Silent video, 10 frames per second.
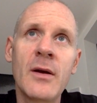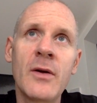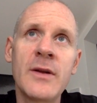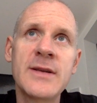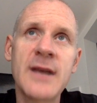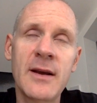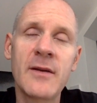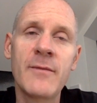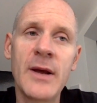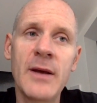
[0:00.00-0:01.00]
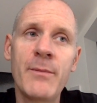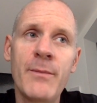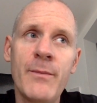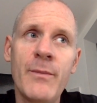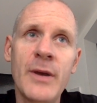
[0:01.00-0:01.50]
the 2nd of May,
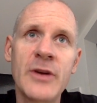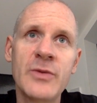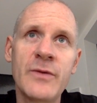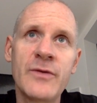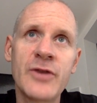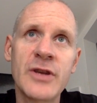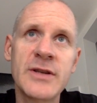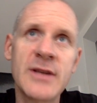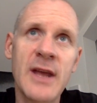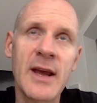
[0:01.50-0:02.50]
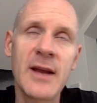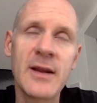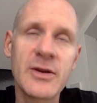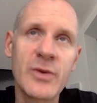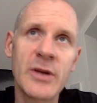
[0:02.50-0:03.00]
because we've just, again
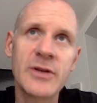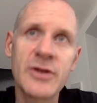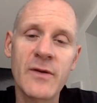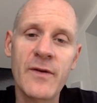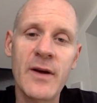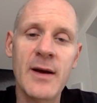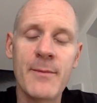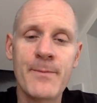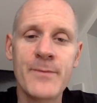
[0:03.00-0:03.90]
this week, sort of